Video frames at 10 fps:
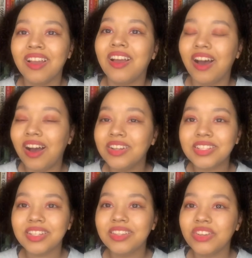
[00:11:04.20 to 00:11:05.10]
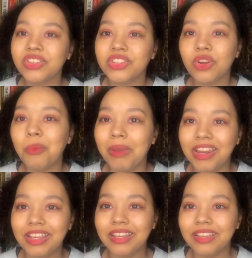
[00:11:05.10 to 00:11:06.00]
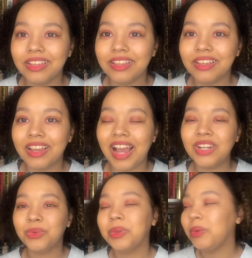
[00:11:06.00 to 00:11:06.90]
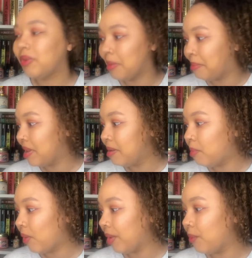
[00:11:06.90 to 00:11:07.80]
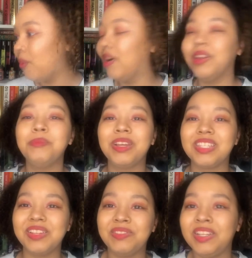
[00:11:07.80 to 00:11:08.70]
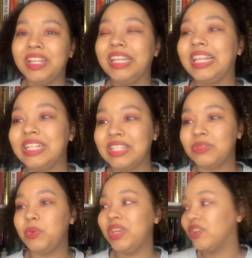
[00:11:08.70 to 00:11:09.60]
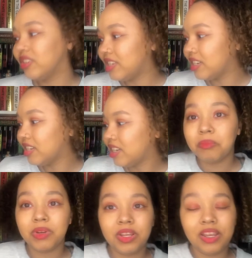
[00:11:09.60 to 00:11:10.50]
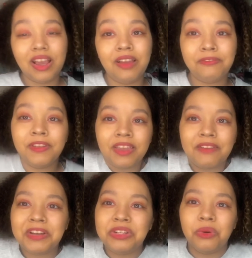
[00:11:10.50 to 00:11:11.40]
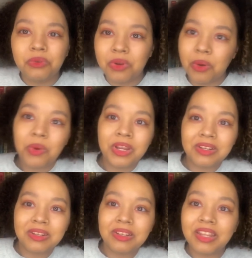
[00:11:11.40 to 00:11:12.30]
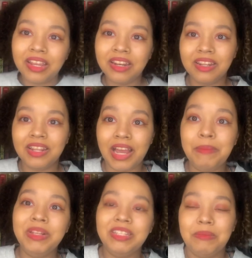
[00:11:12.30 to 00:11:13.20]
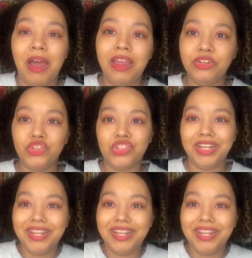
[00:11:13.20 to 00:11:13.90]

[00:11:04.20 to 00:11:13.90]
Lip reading: Honestly, there are so many. I don't really want to pinpoint one because I feel like that's weird. But I feel like if I don't know it, then that means I'm not interested.